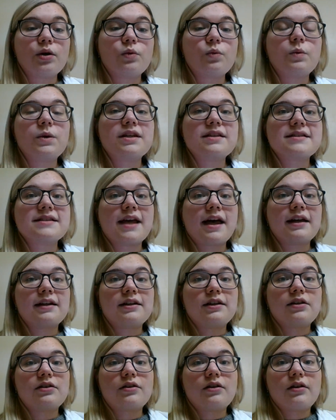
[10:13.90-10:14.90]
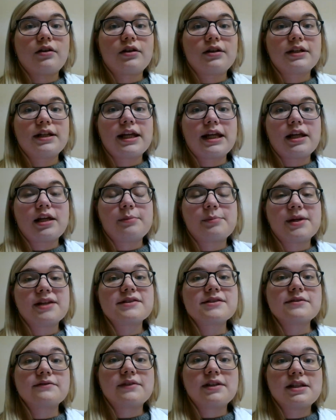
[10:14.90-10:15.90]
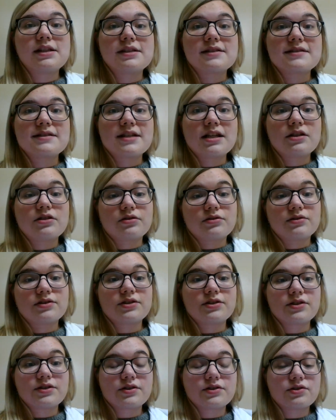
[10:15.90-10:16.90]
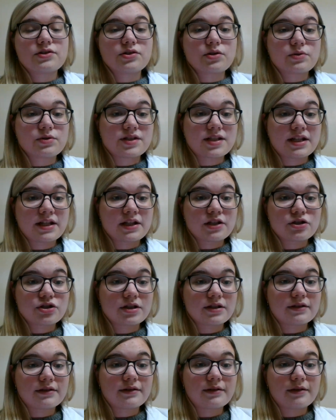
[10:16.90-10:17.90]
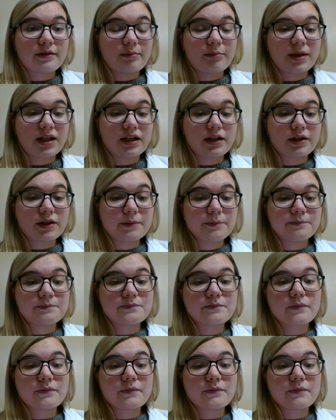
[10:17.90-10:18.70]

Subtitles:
We sat in on a Pennsylvania State Nurses Association meeting